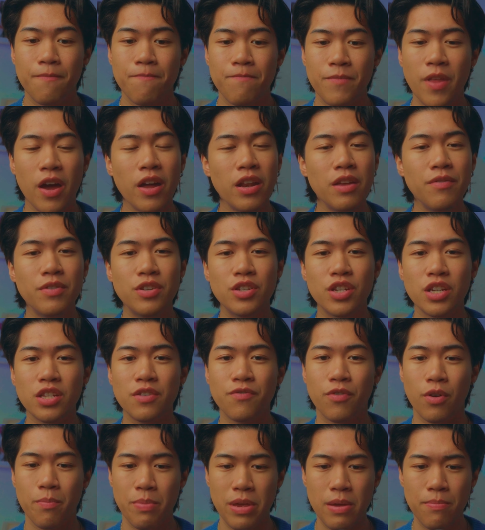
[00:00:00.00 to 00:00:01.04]
not even
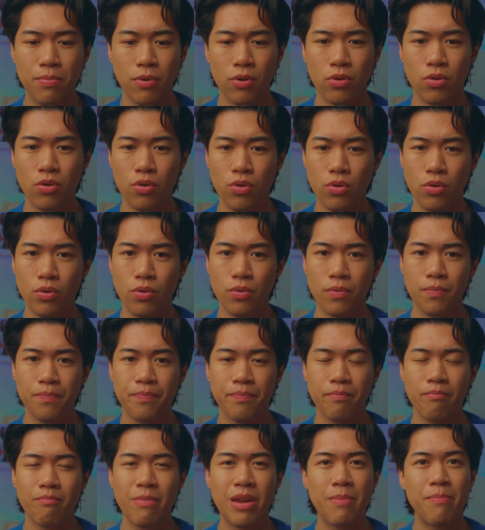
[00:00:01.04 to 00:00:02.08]
just for people who
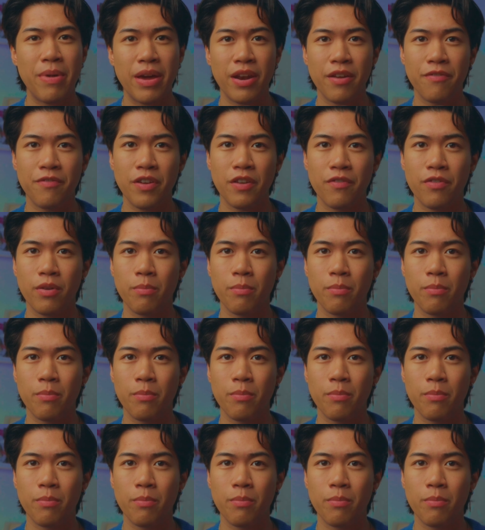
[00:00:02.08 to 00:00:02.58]
may benefit